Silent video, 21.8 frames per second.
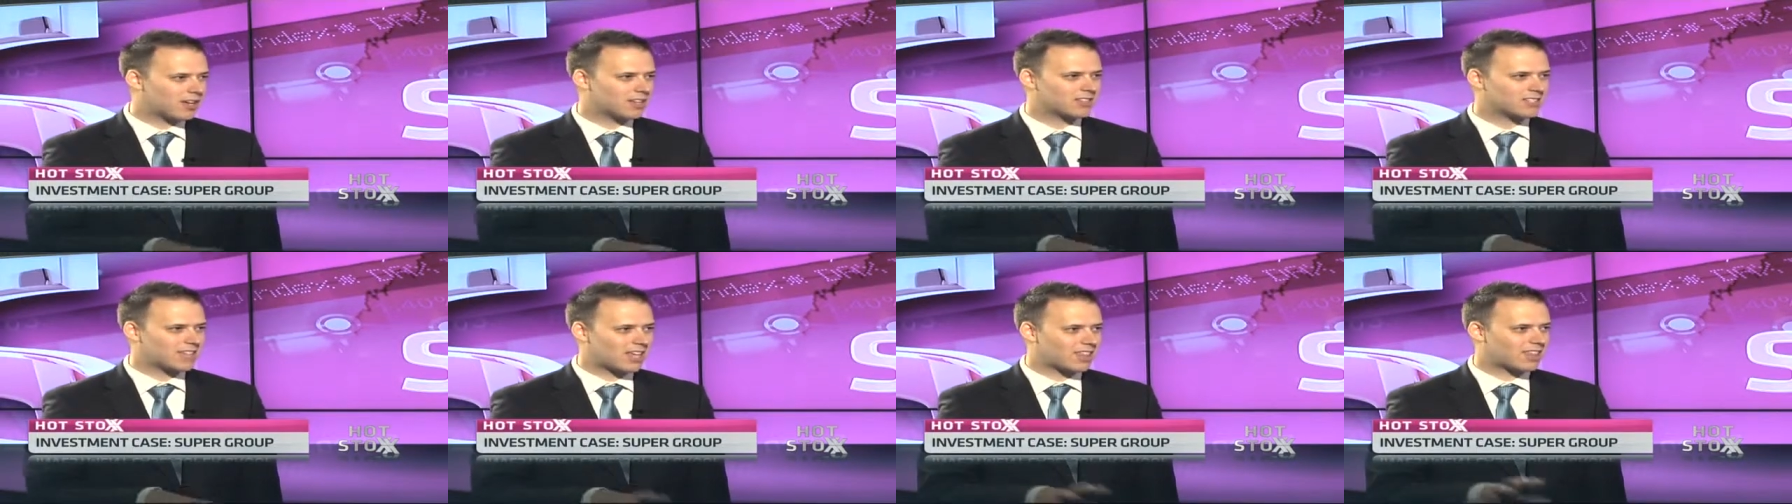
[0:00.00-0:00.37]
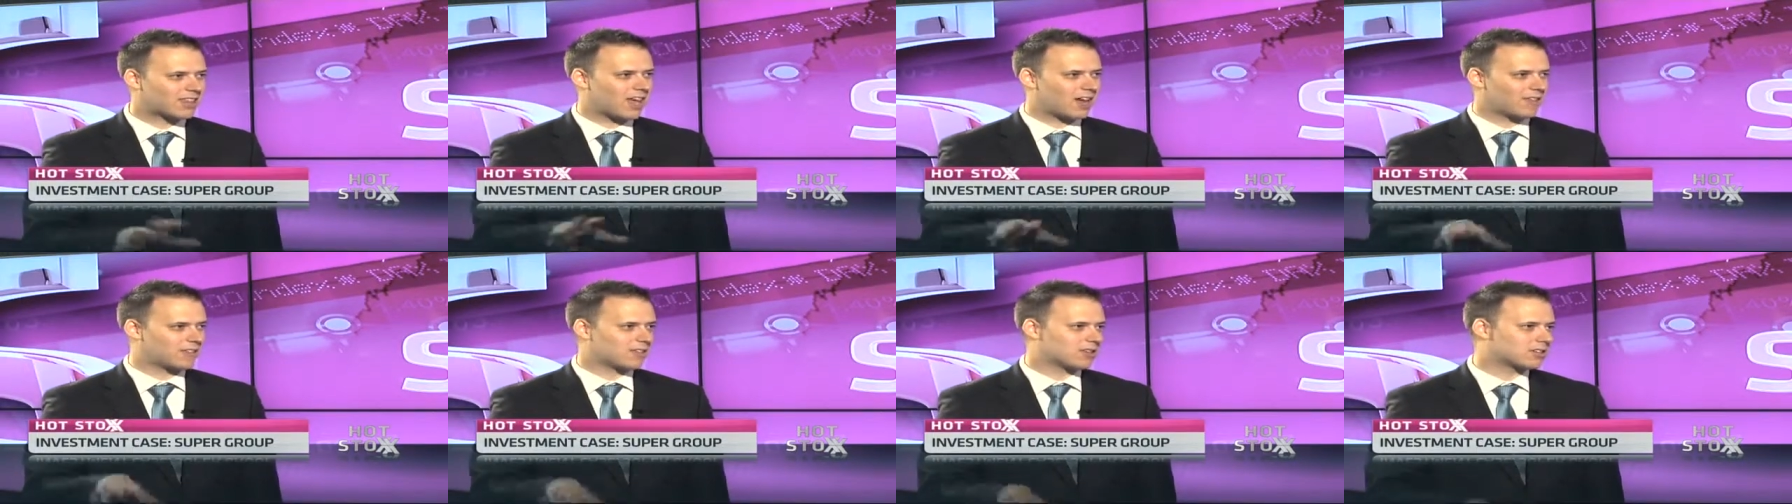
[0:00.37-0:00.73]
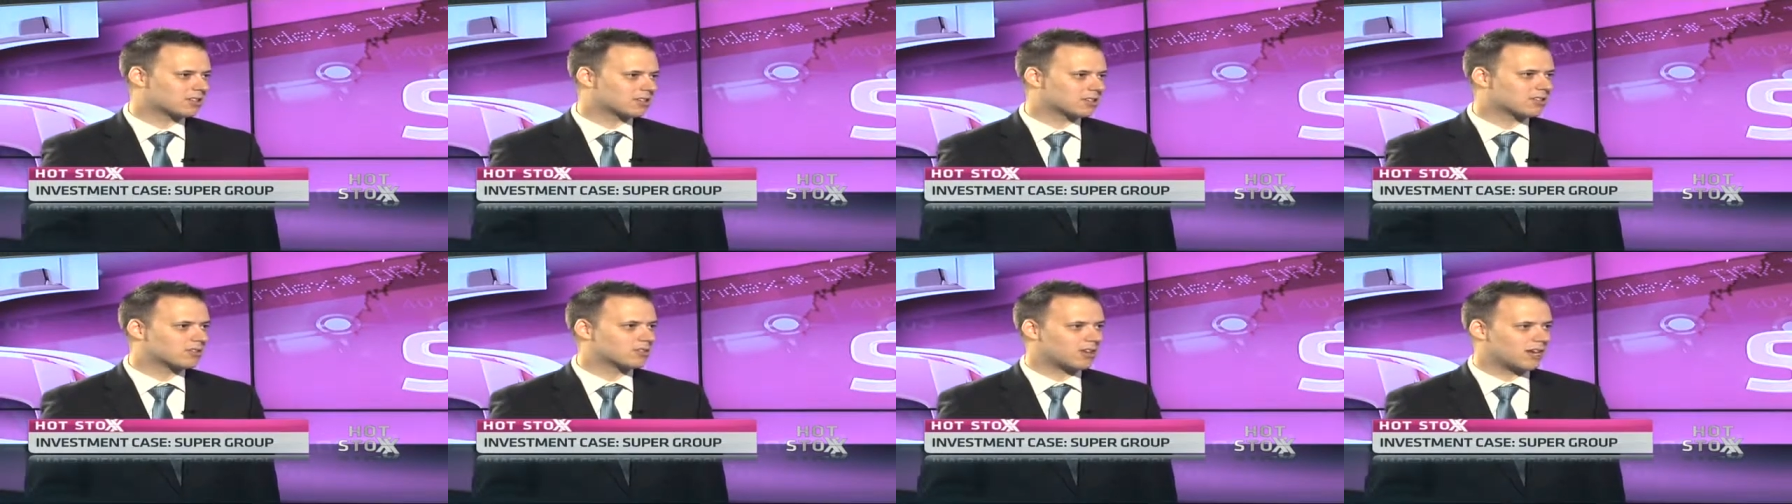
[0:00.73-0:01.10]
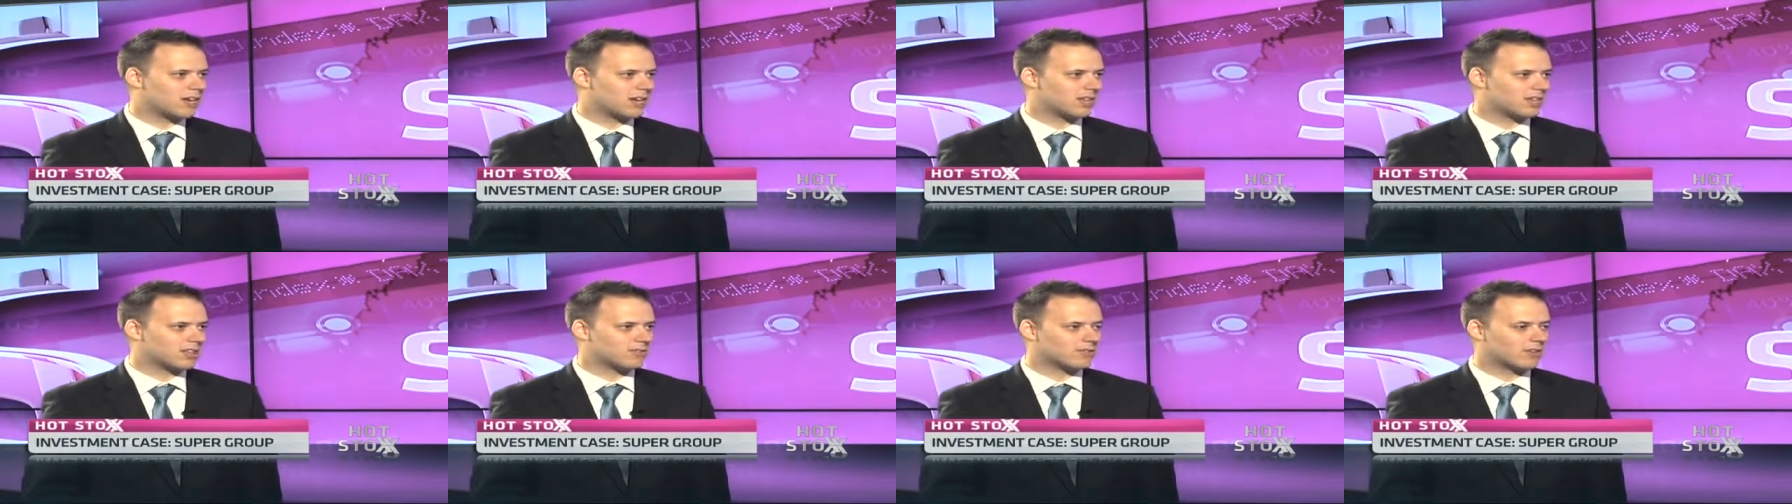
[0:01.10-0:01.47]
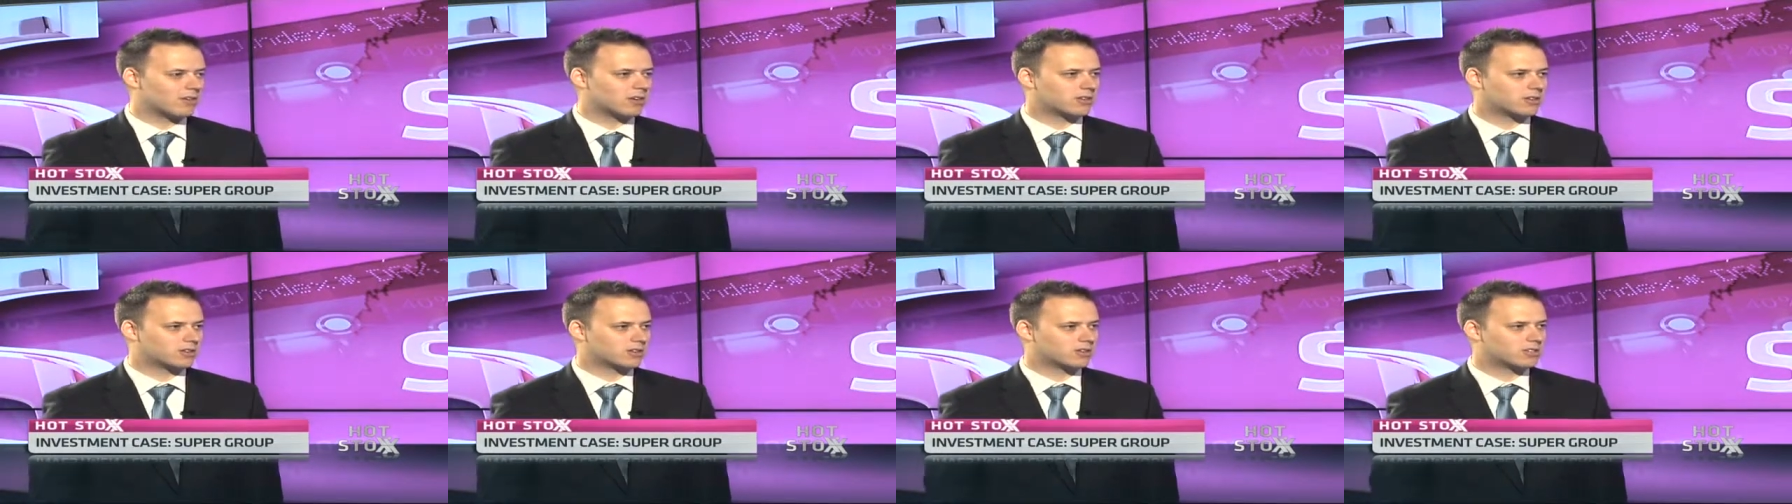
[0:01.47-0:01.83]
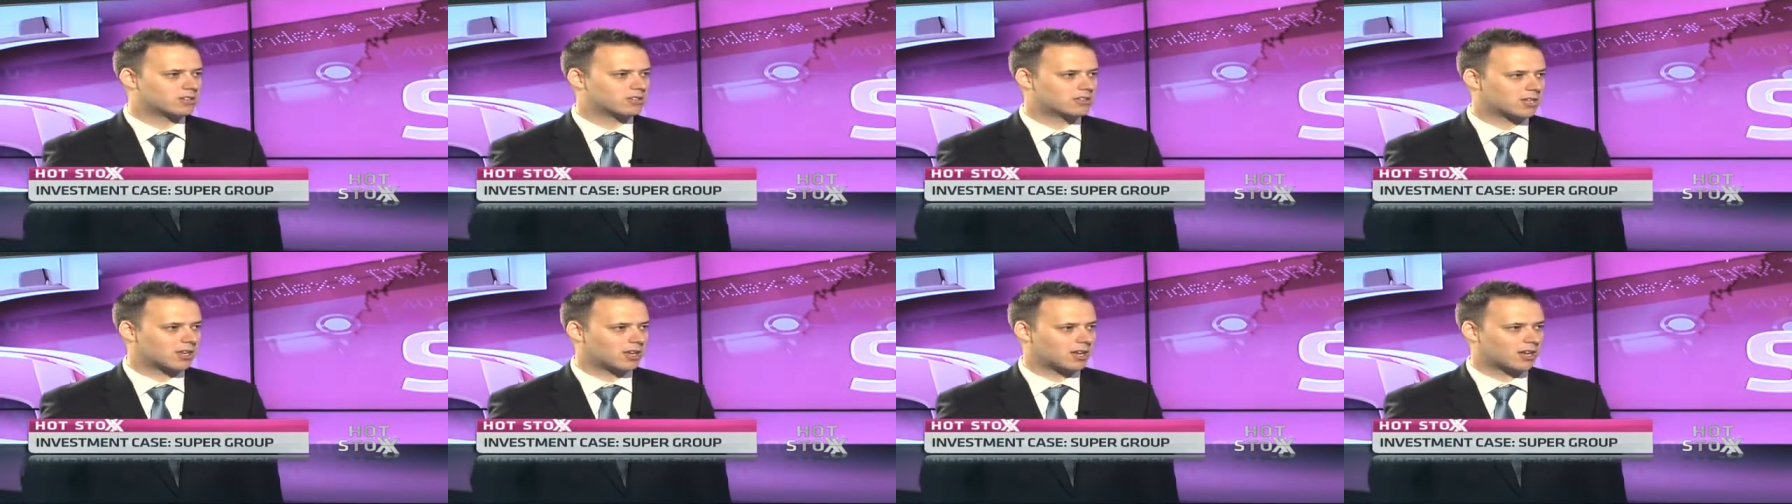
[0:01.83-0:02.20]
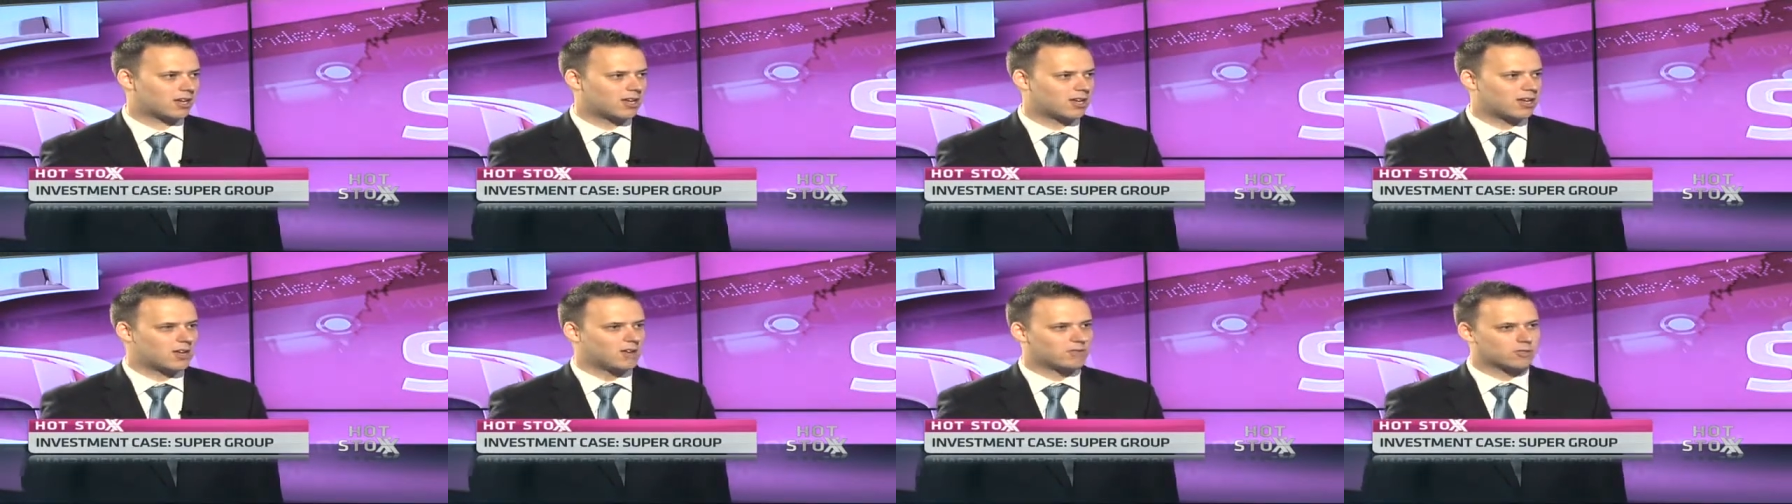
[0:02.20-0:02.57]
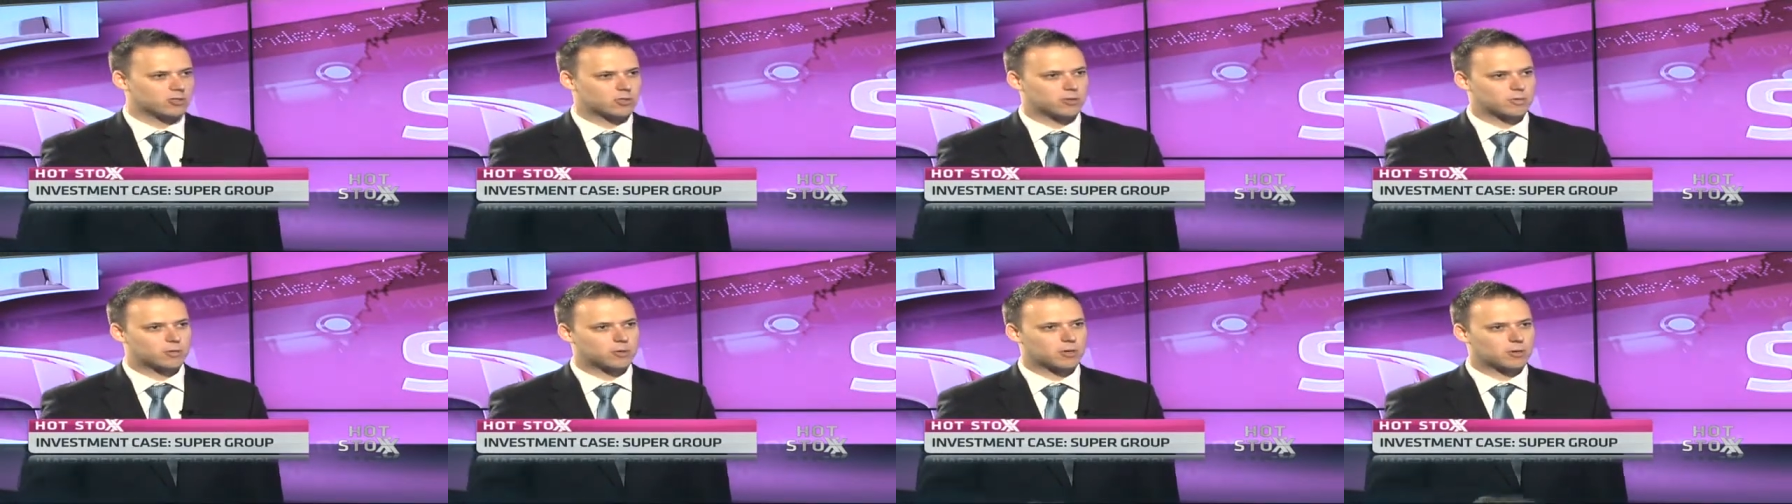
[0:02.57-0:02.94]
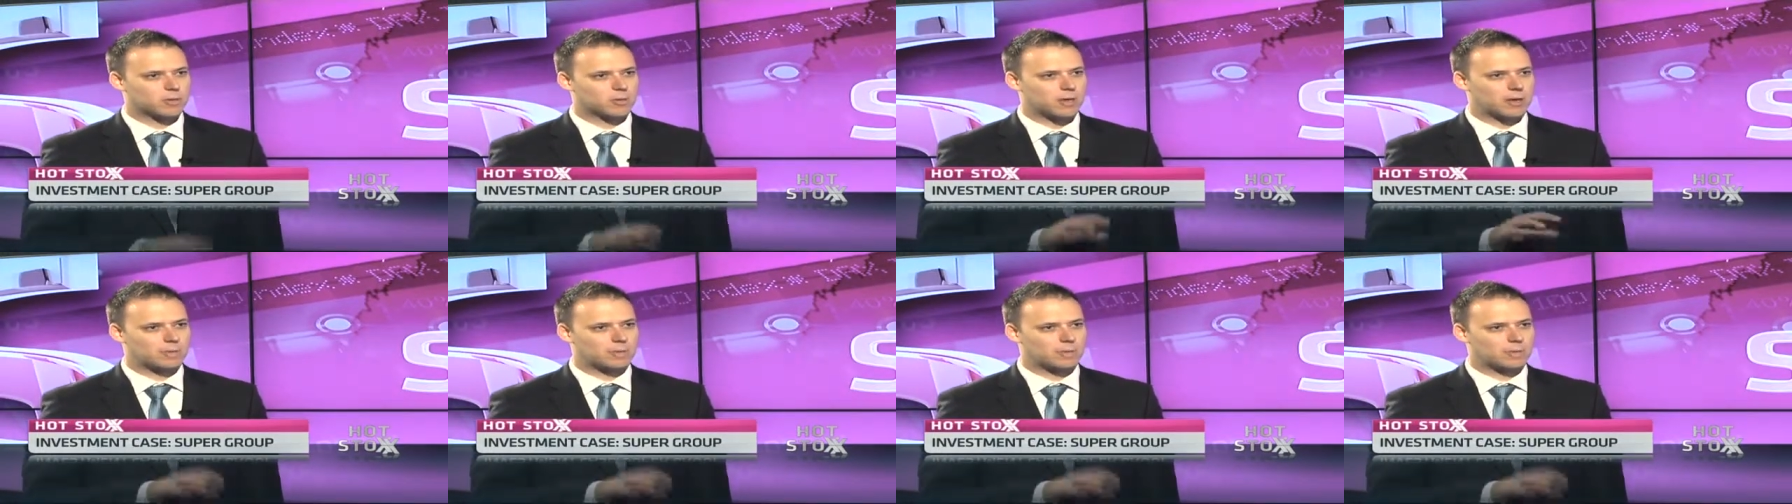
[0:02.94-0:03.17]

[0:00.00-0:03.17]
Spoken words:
and Southern Africa still really the focus for Super Group.